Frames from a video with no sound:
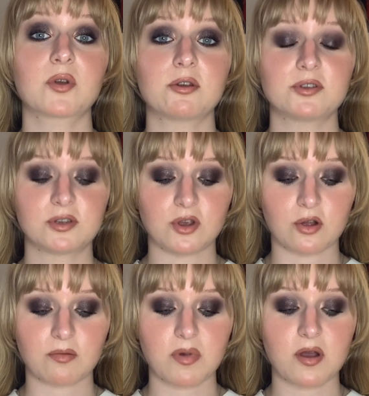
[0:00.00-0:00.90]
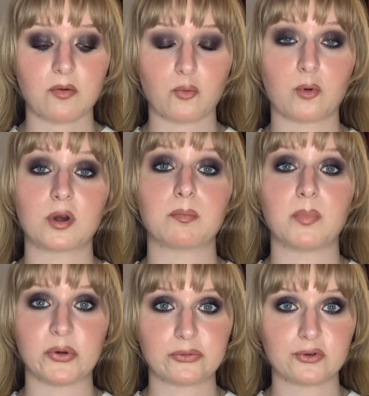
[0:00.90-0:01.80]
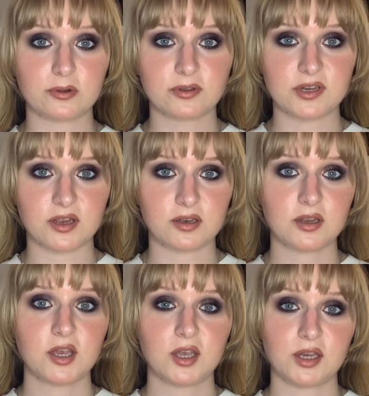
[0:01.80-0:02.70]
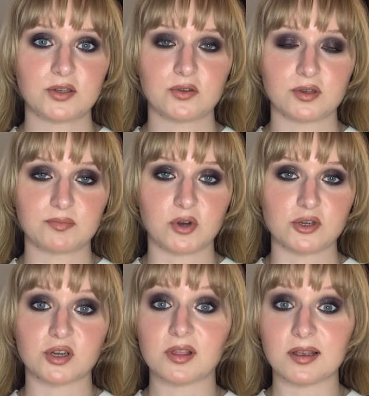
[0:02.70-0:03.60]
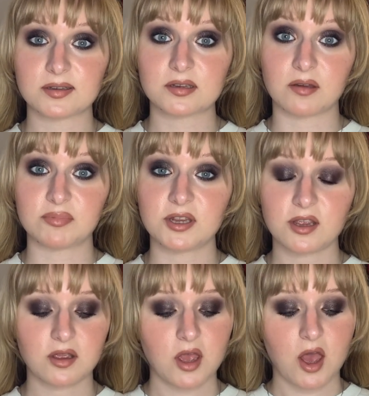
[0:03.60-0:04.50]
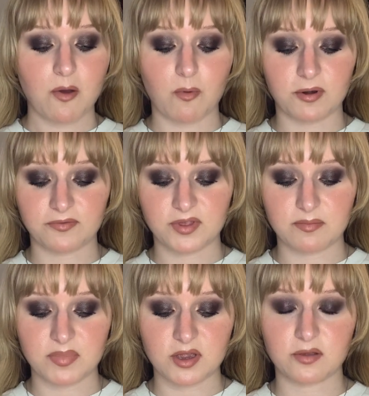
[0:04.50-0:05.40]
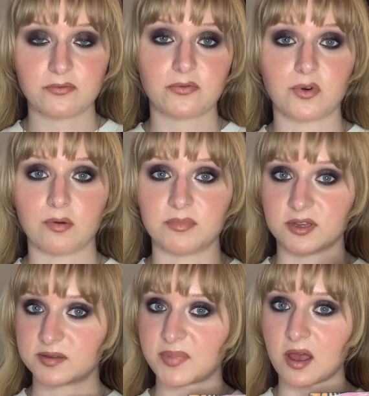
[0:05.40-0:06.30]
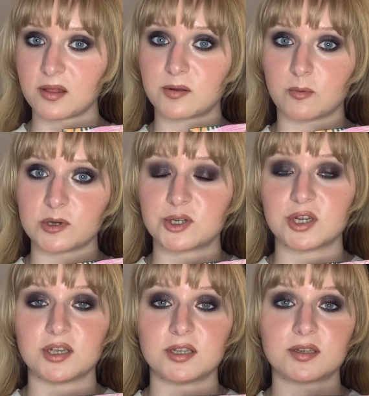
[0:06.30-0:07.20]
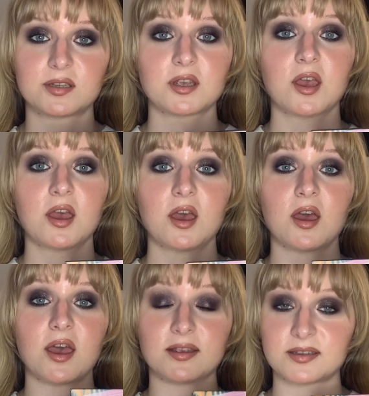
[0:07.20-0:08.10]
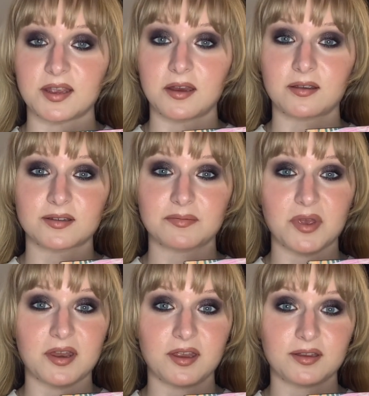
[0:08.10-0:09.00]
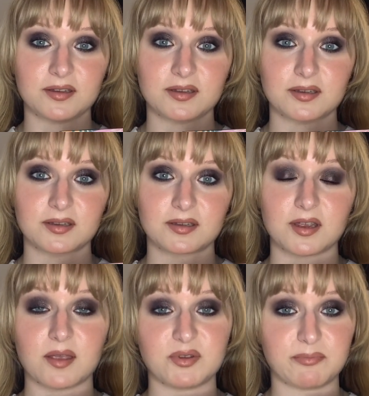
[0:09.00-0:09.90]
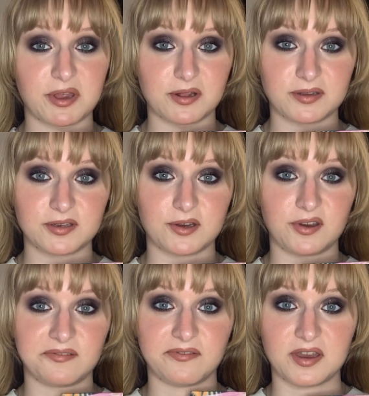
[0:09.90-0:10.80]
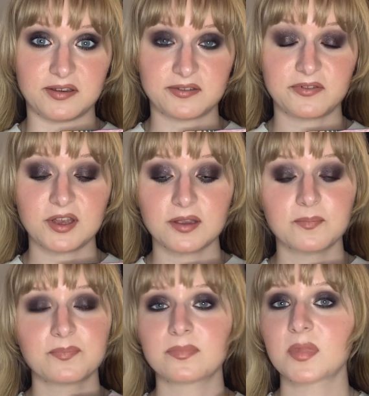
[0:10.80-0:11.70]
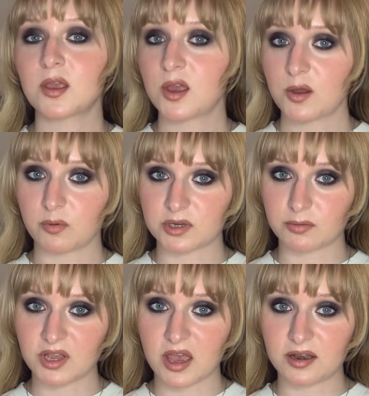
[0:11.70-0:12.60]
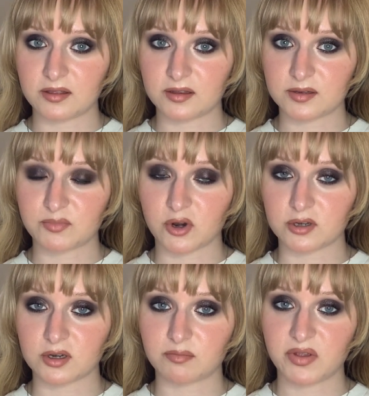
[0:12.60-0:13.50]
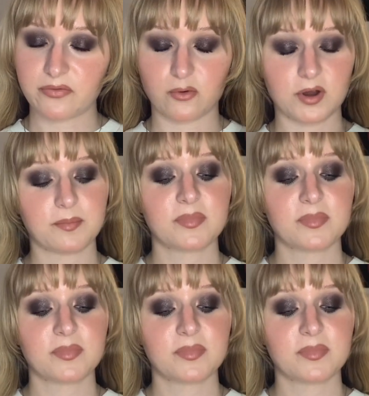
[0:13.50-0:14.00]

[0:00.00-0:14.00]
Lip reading: going to talk about were both rolled into this project last update, one of them being from this palette, which is Estate Cosmetics times Bailey Sarian Venice Flame, which we had in this project before.